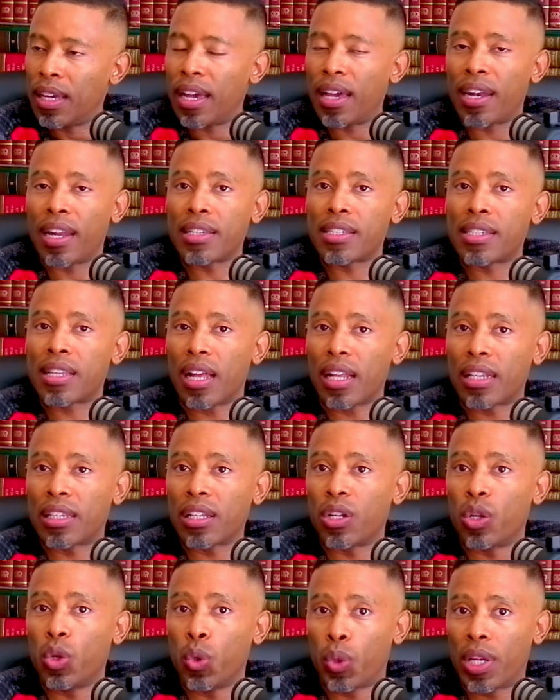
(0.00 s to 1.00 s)
And I
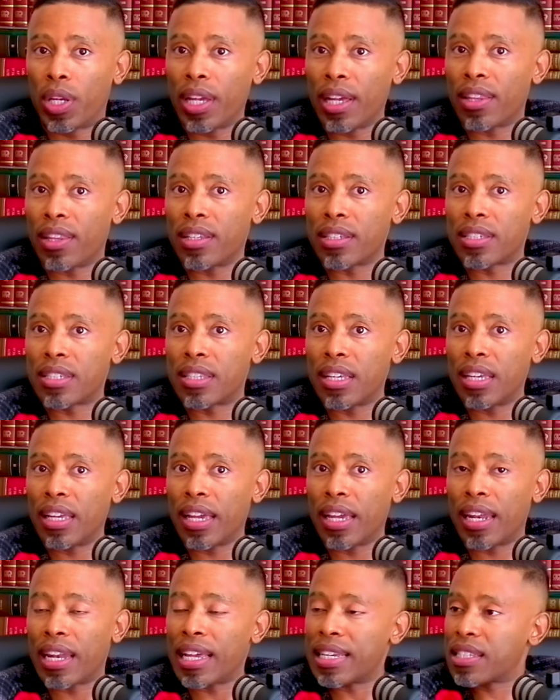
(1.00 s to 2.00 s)
started looking at this
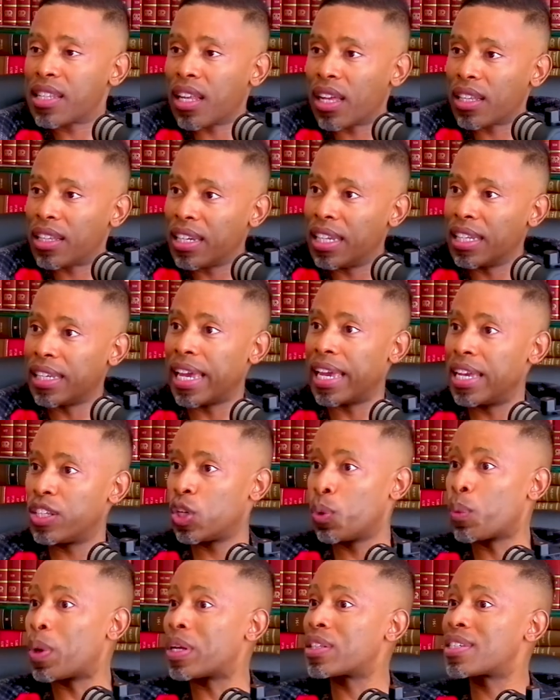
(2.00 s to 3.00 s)
thing and I started
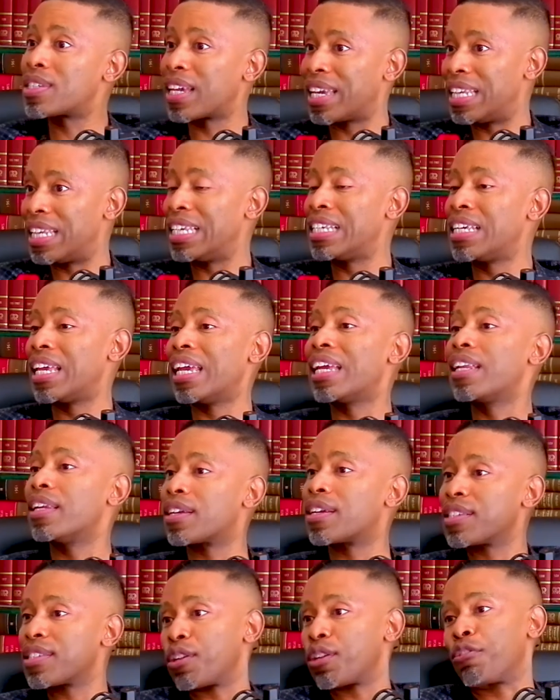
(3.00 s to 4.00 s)
engaging once again in
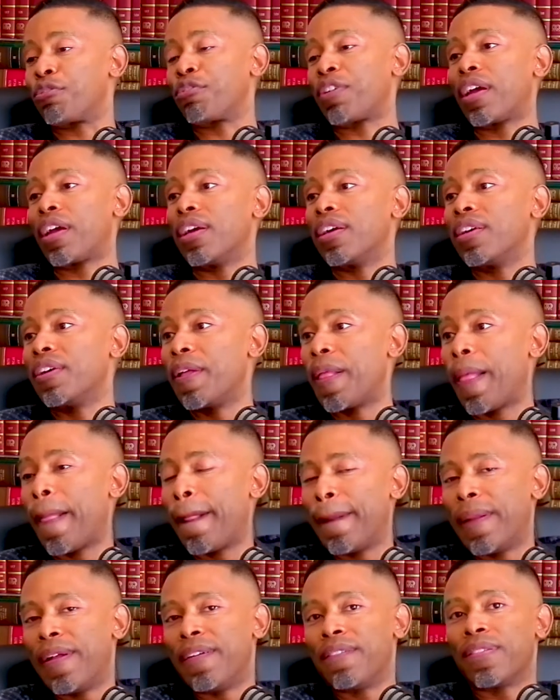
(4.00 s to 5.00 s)
ignorance on fire.
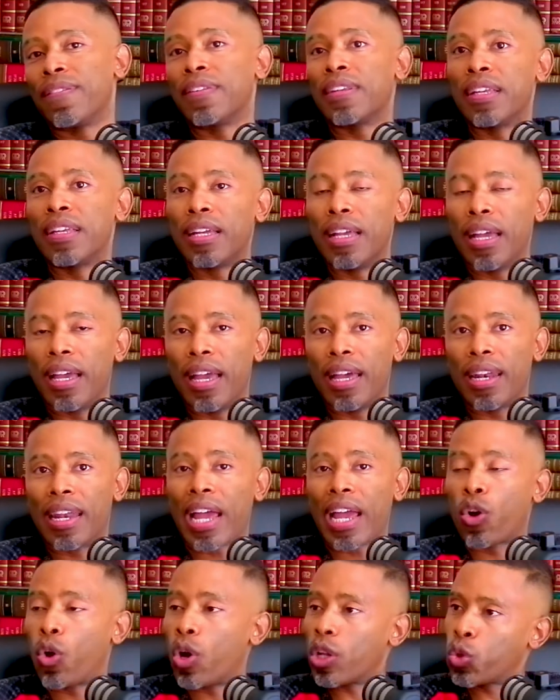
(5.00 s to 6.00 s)
And
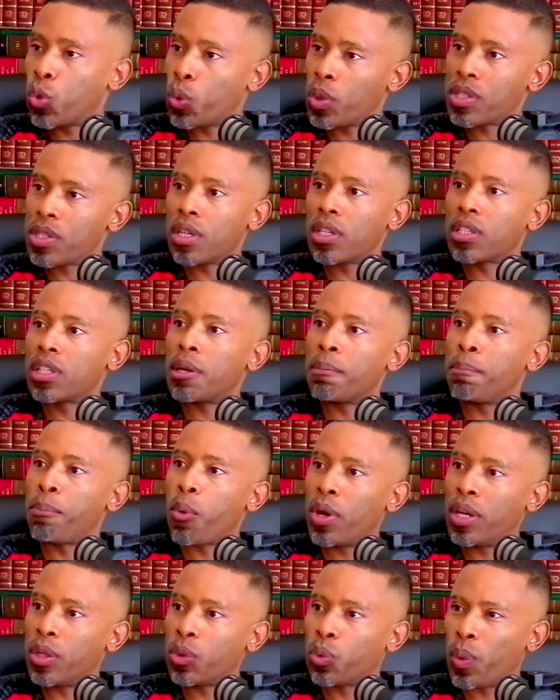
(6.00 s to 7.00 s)
I got to a certain
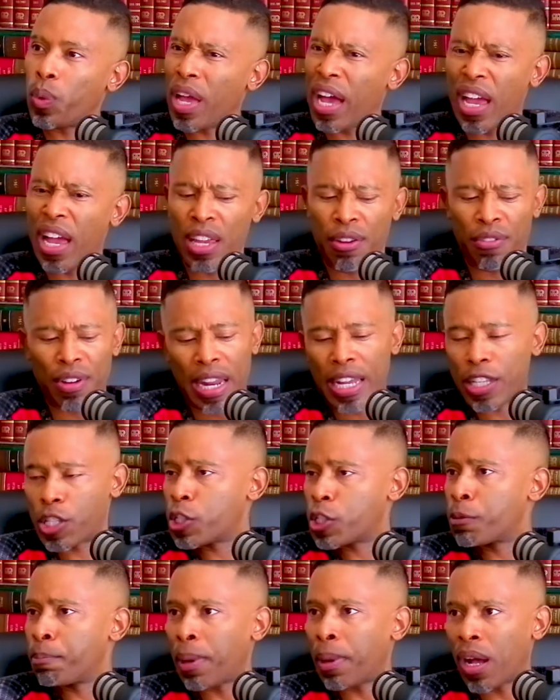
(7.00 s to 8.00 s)
point where I even had
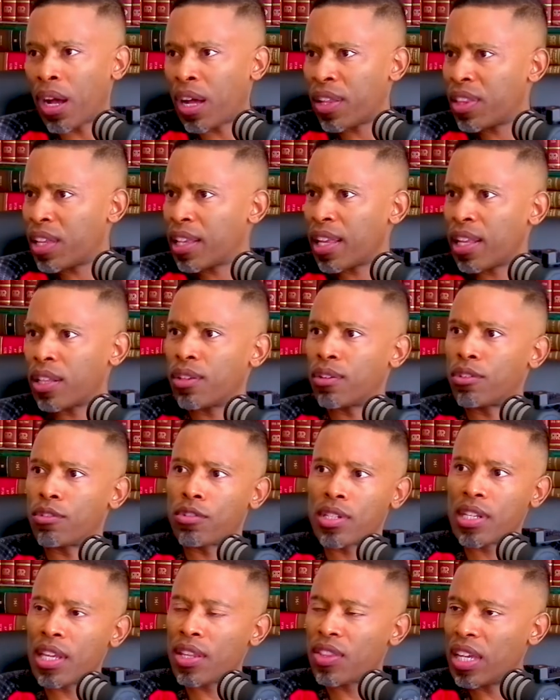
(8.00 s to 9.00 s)
SPAR that had
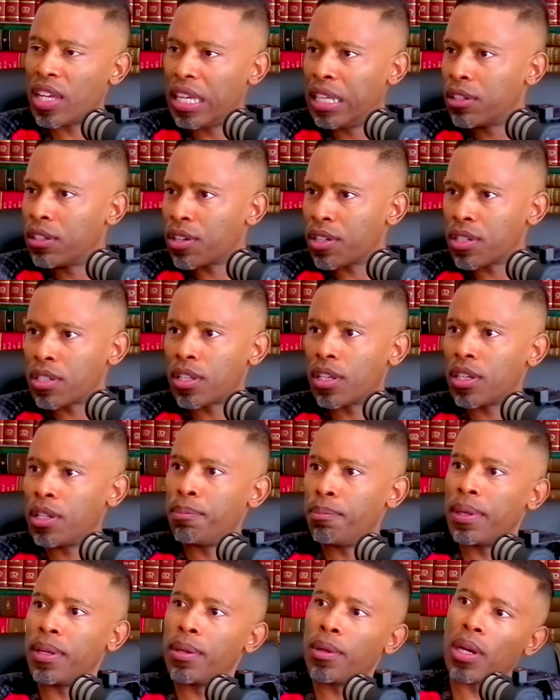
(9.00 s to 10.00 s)
said they're interested
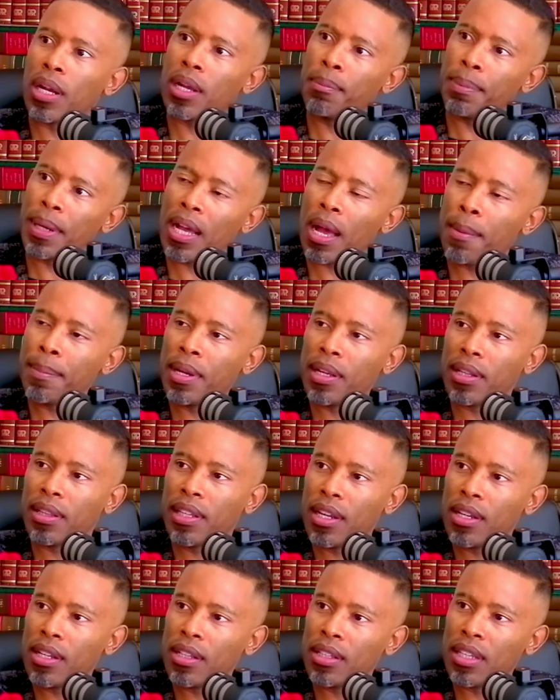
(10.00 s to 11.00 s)
in be, uh, becoming a
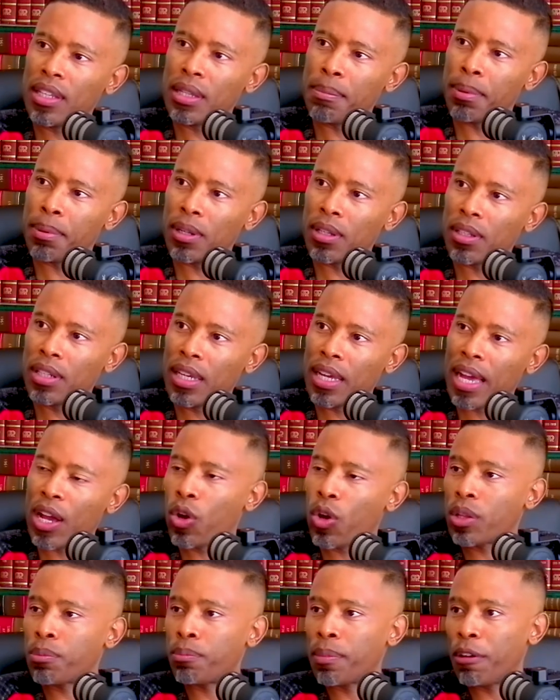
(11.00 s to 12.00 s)
tenant in the building. I
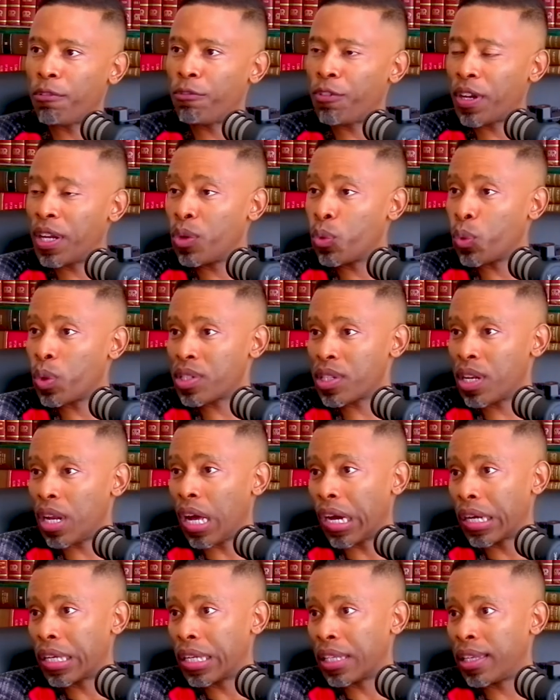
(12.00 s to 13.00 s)
got my friend who was an
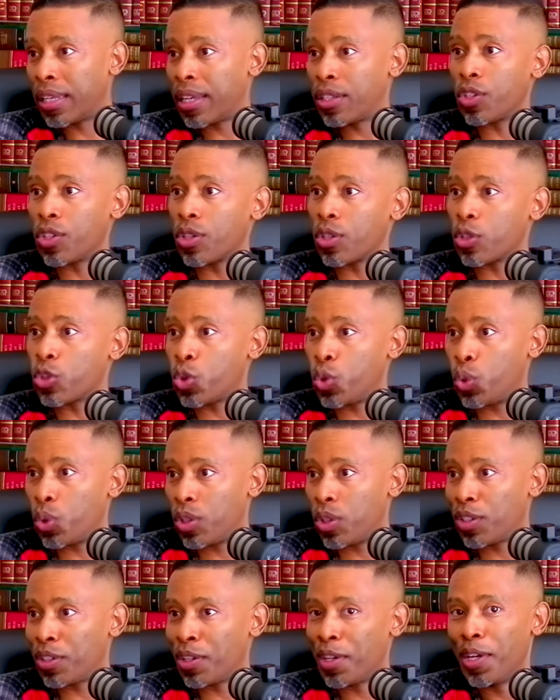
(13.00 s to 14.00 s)
architectural
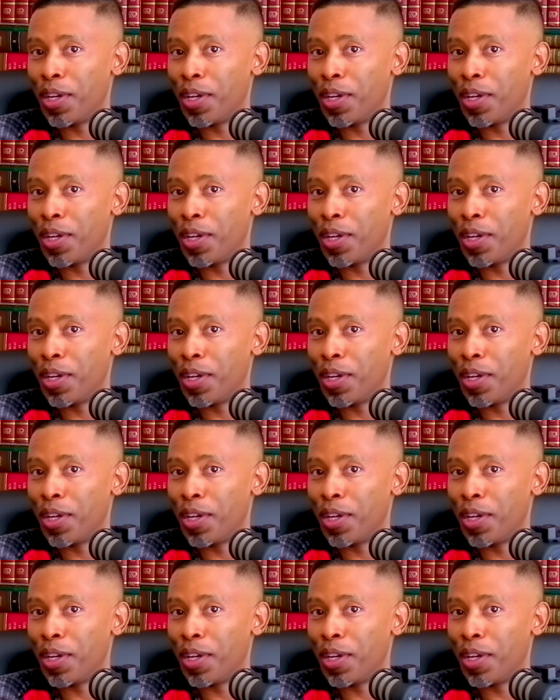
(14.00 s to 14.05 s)
student